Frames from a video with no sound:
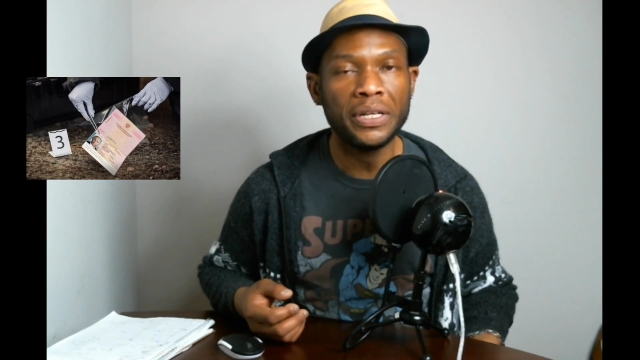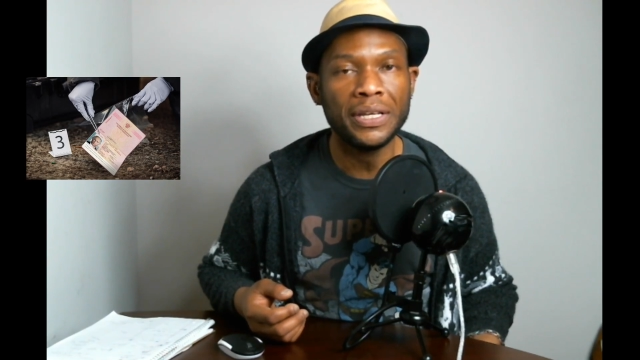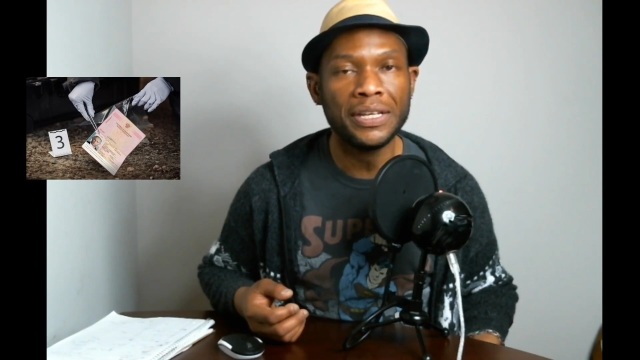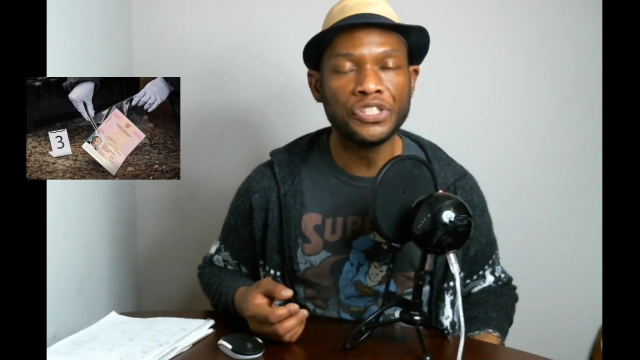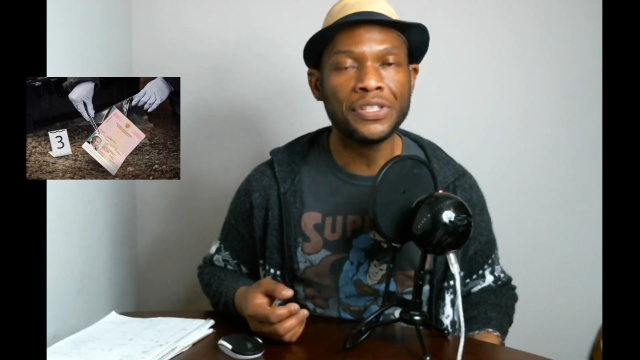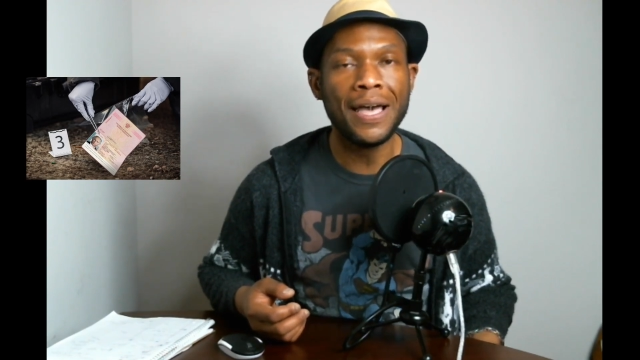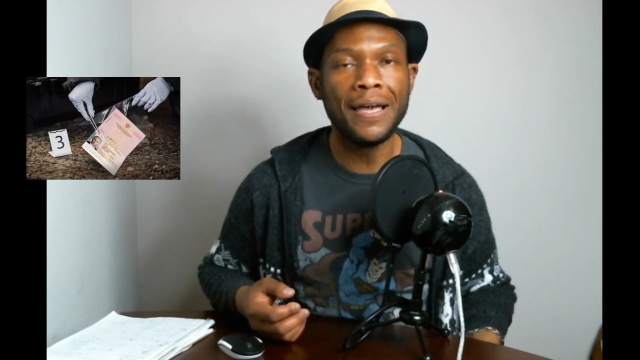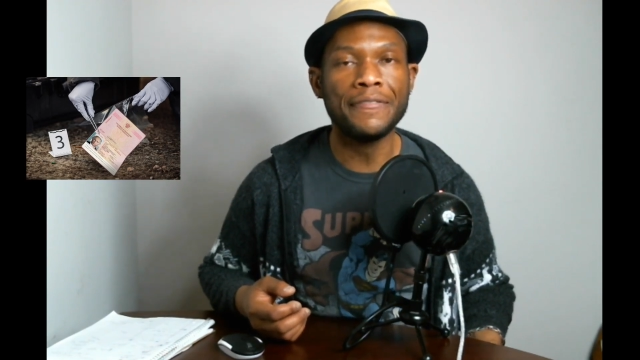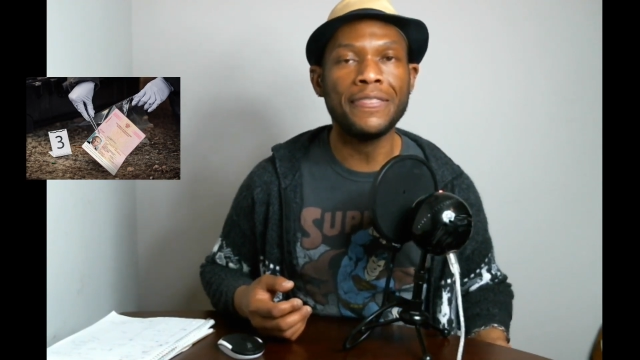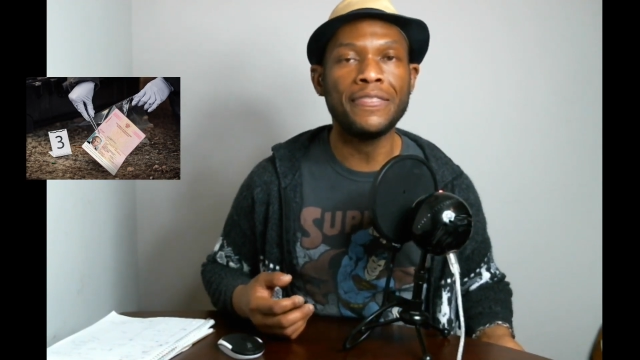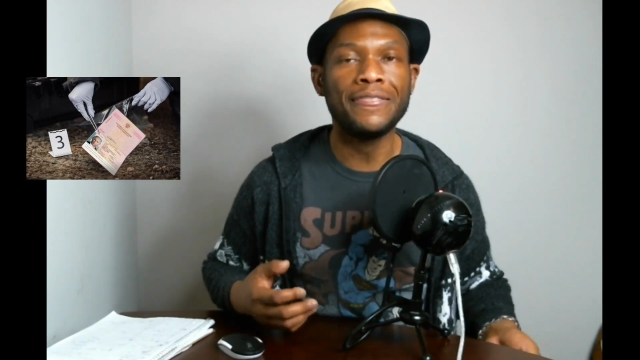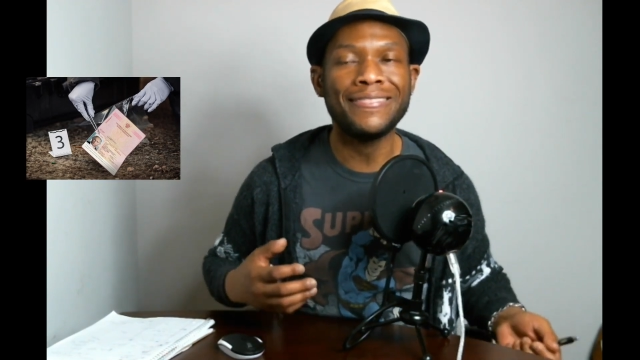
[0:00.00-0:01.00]
It's that
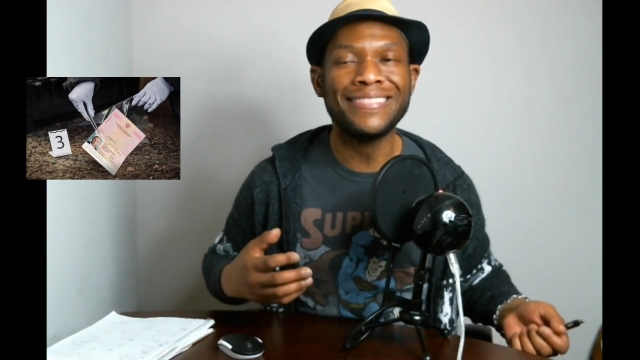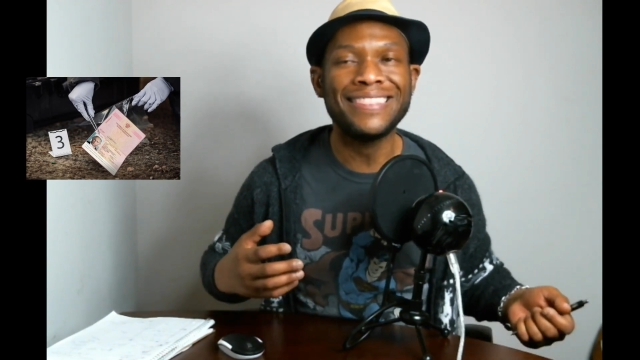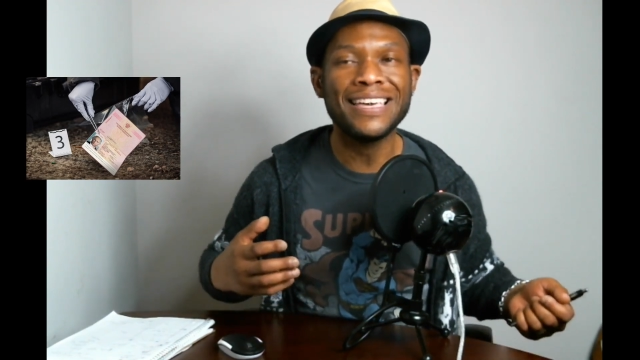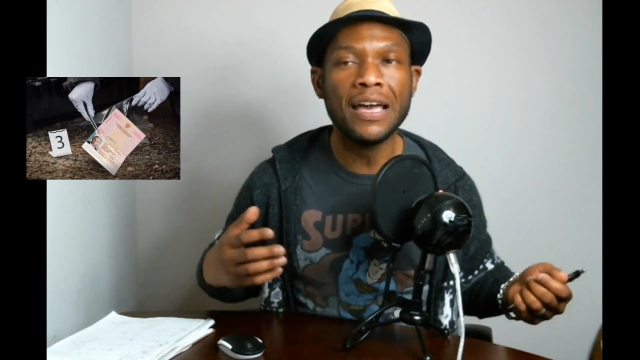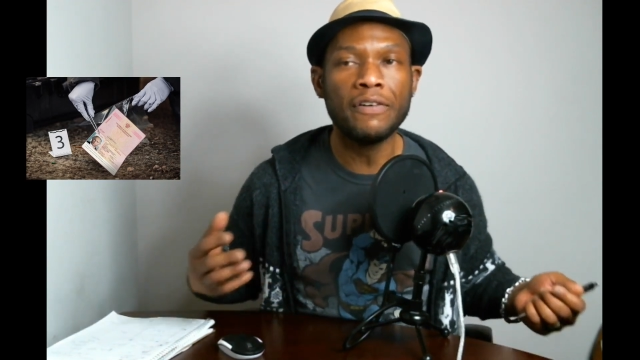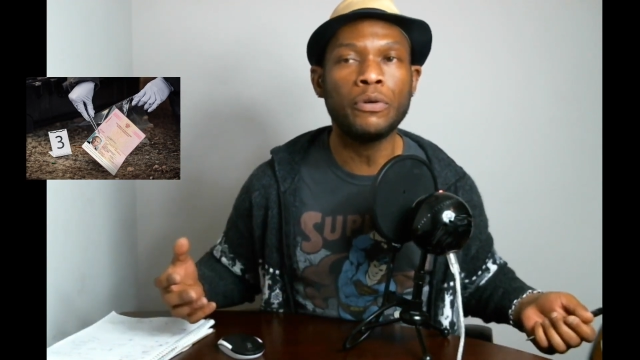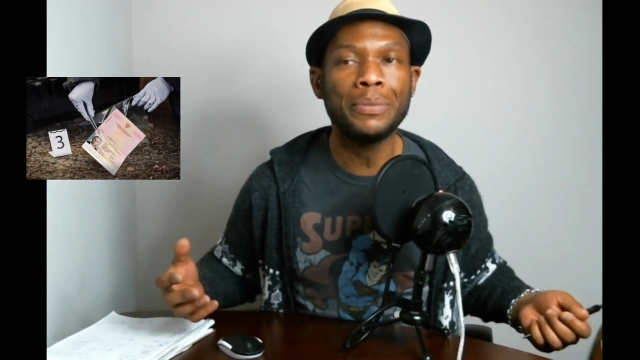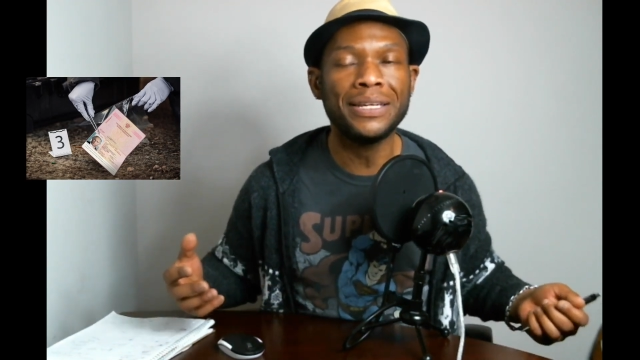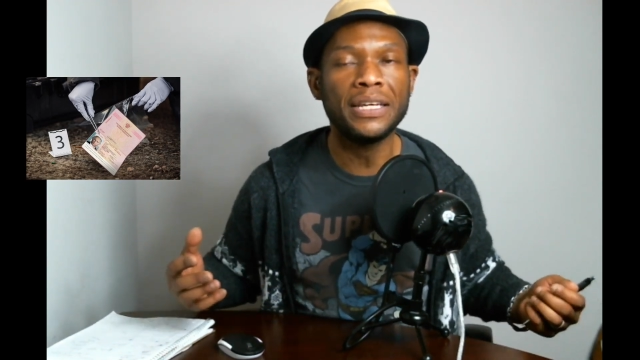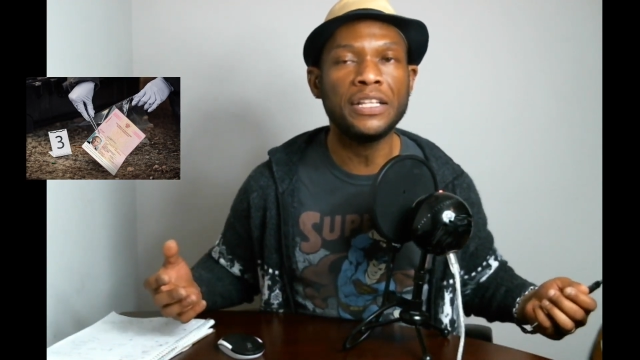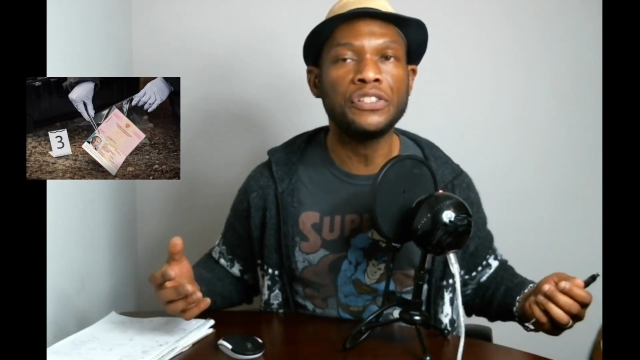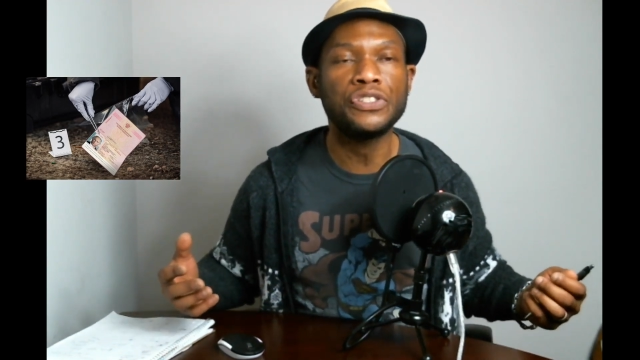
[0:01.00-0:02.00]
the government
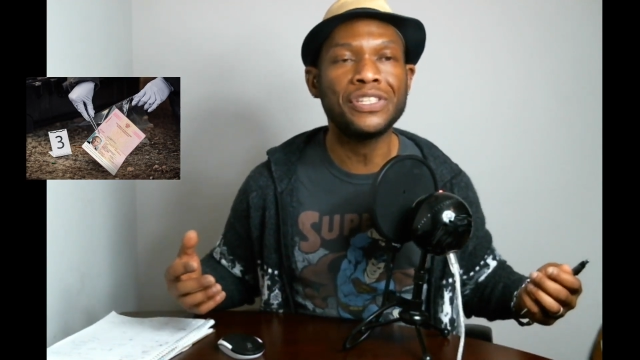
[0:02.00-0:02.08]
needs